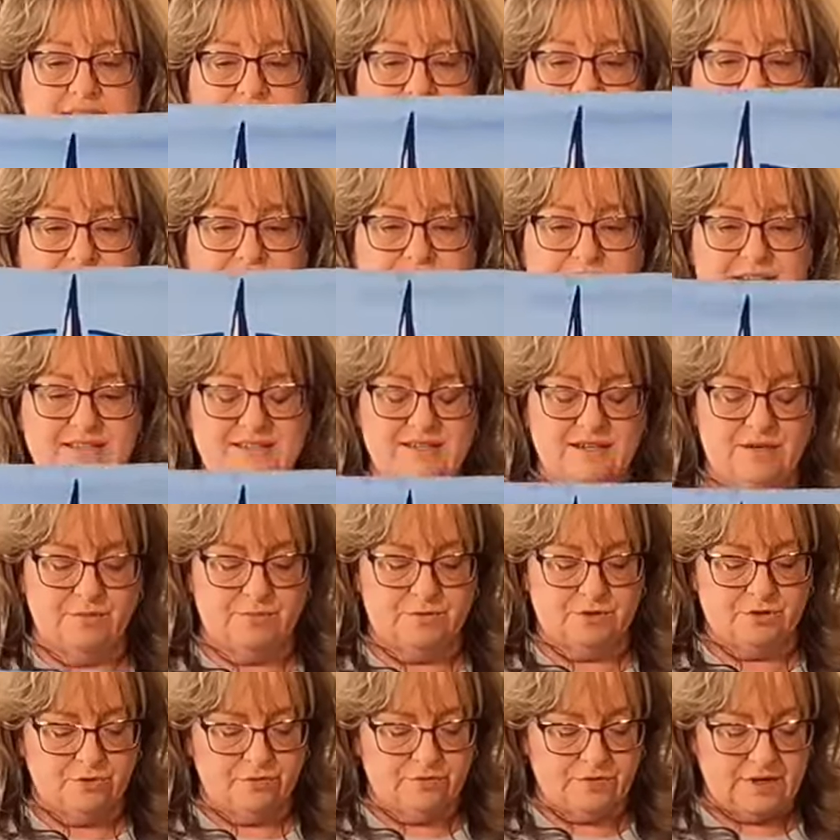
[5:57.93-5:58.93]
It's
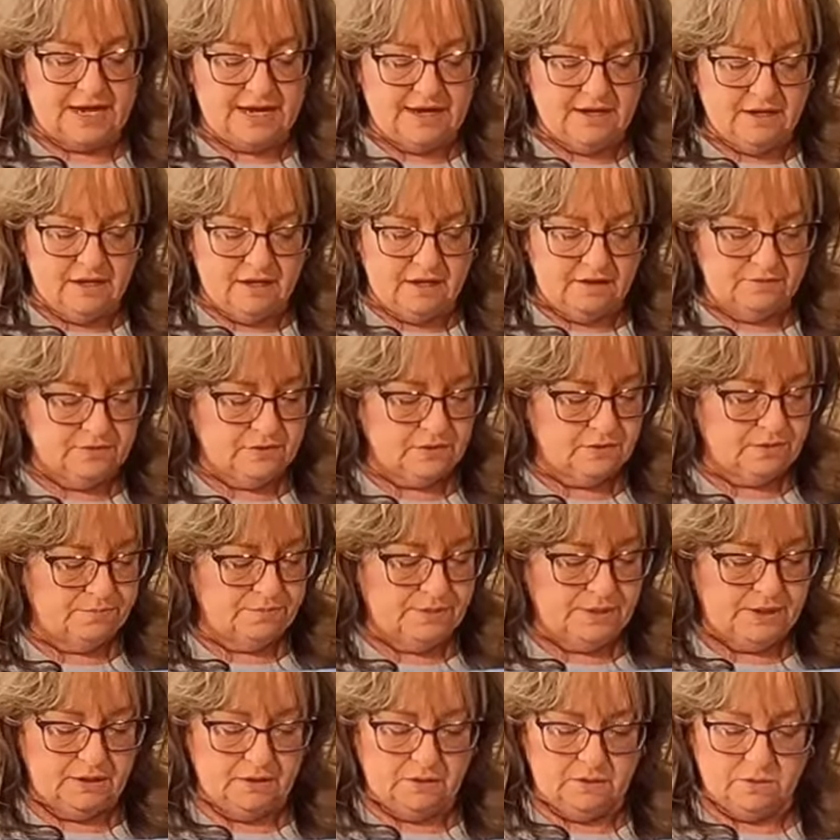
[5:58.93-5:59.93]
a duvet cover
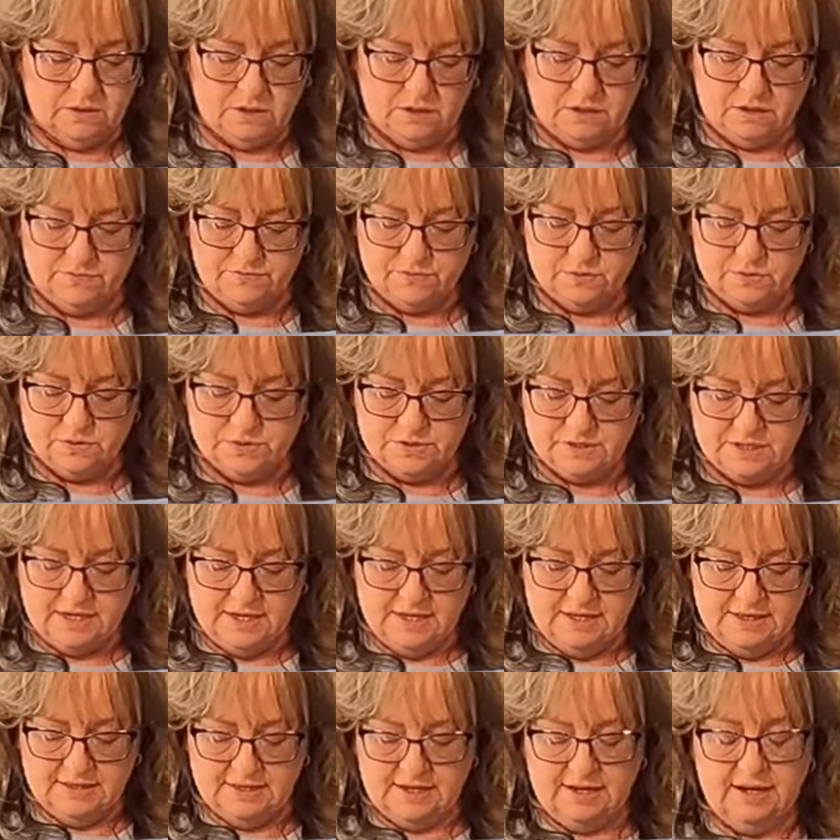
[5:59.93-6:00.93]
and pillow covers
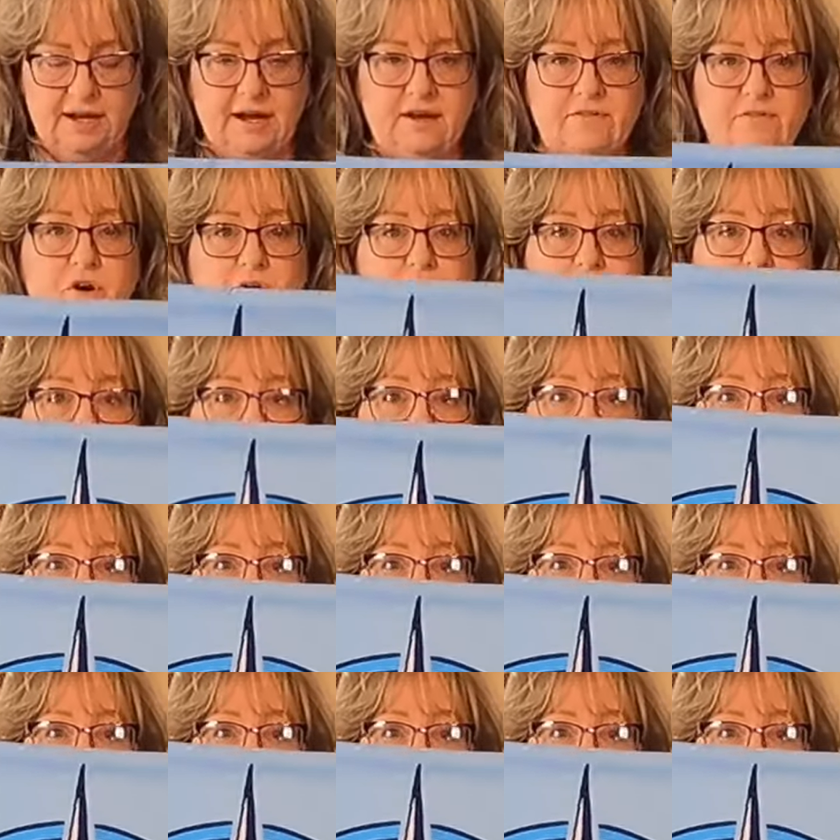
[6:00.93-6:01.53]
that have our